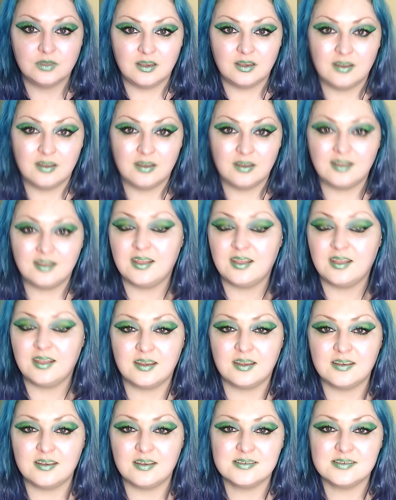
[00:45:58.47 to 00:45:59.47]
And
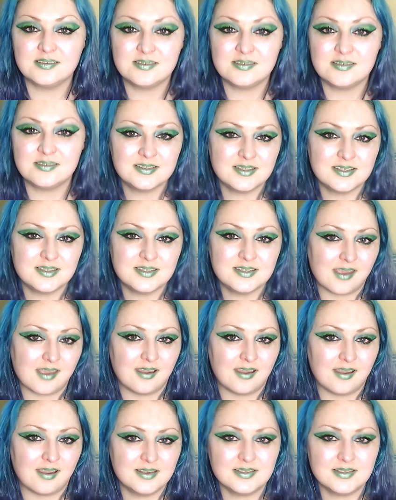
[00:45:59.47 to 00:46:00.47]
that is Snake
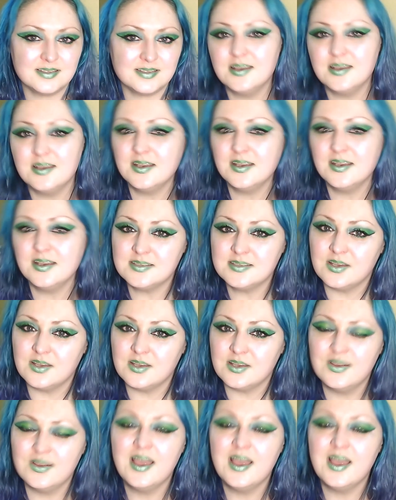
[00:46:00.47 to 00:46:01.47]
Eyes.
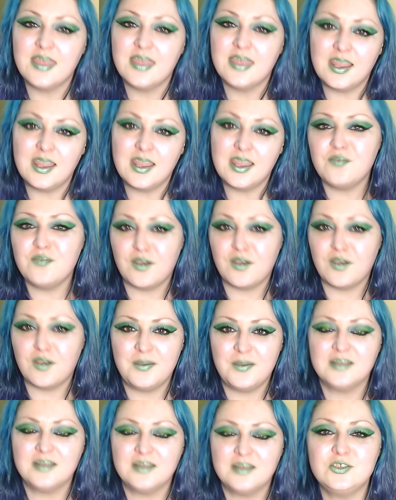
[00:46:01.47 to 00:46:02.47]
So thank you very
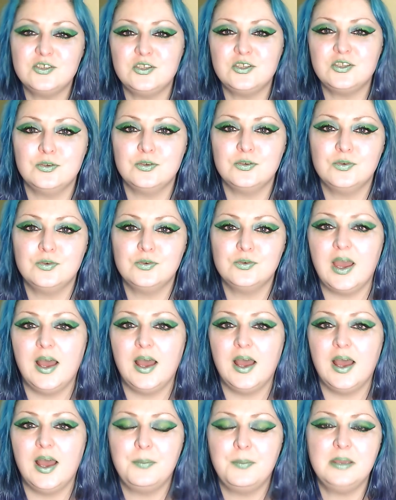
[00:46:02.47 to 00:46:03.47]
much to
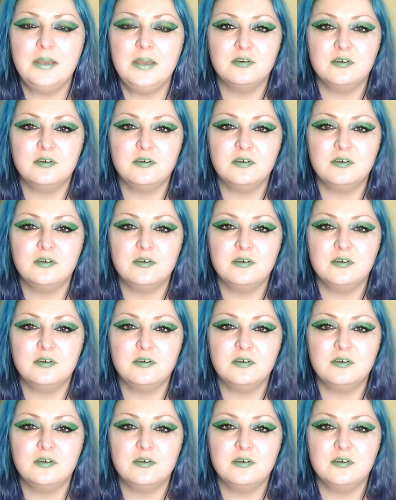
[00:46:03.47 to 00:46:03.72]
Be More